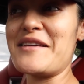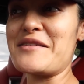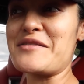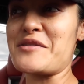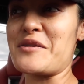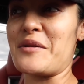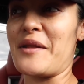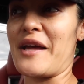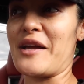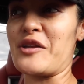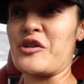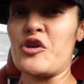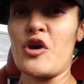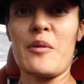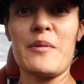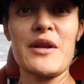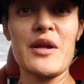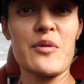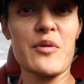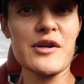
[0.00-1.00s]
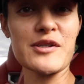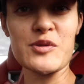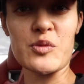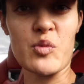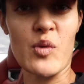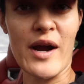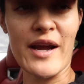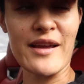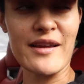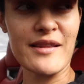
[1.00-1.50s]
So like nobody wears
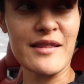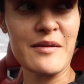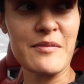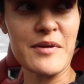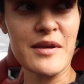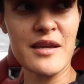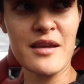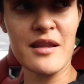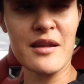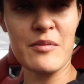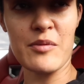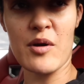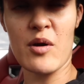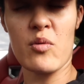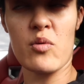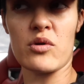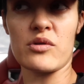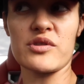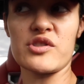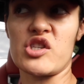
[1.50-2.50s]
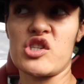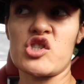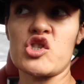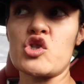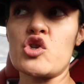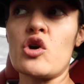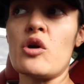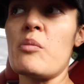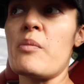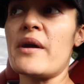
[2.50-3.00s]
white in the bikini pro world, just
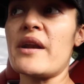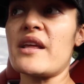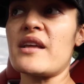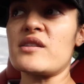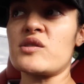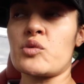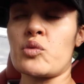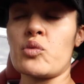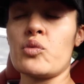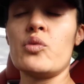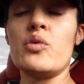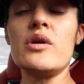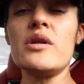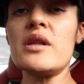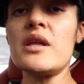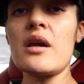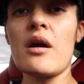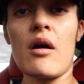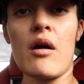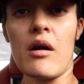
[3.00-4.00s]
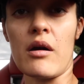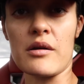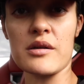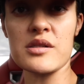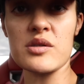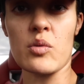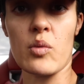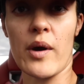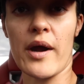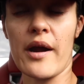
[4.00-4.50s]
nobody. It's really
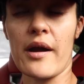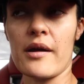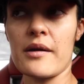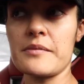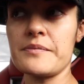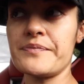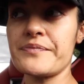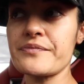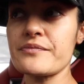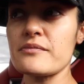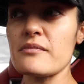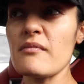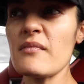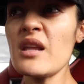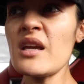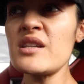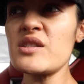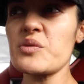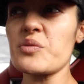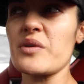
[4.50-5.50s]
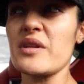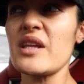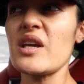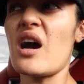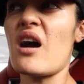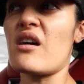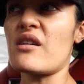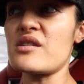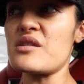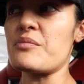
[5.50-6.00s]
hard to wear. It's really
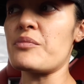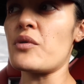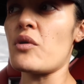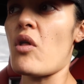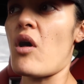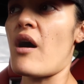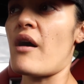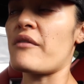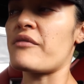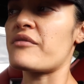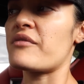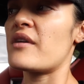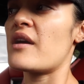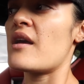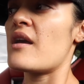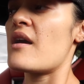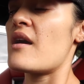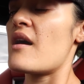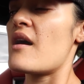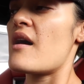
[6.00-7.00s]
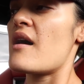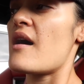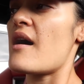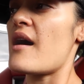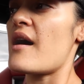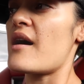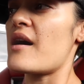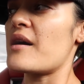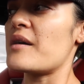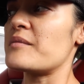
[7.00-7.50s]
hard to pull off.
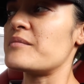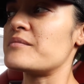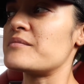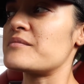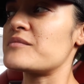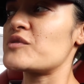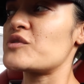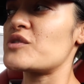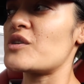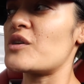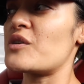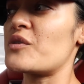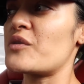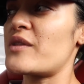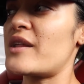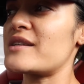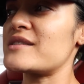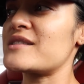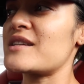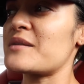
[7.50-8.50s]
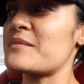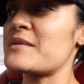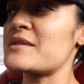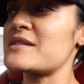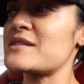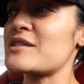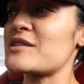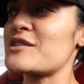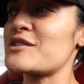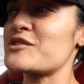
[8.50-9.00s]
So that's like my
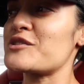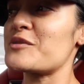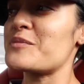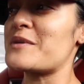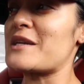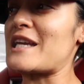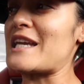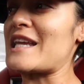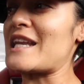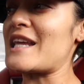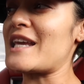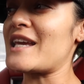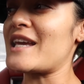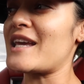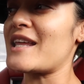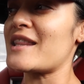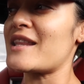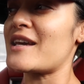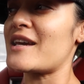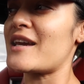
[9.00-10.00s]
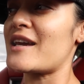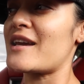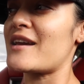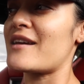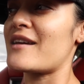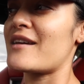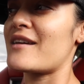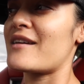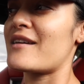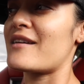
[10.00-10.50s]
signature bikini, and
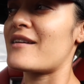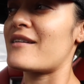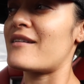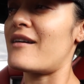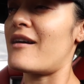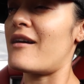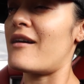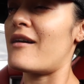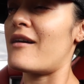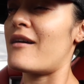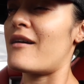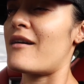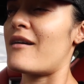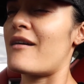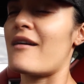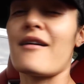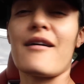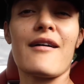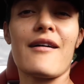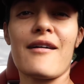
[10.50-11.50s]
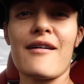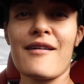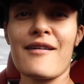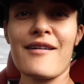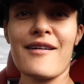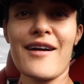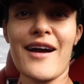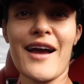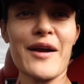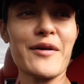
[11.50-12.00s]
like
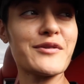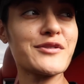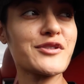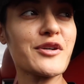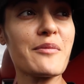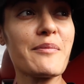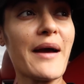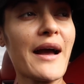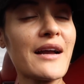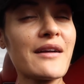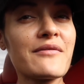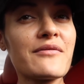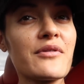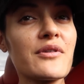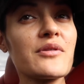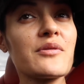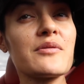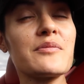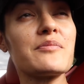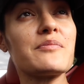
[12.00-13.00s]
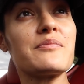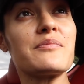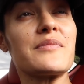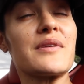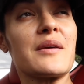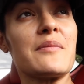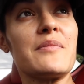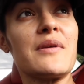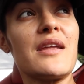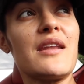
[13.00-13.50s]
I always go back and forth
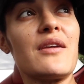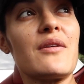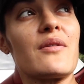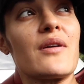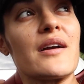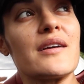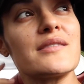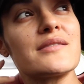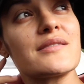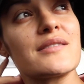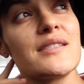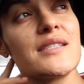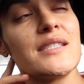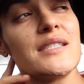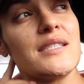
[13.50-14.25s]
competing, you guys.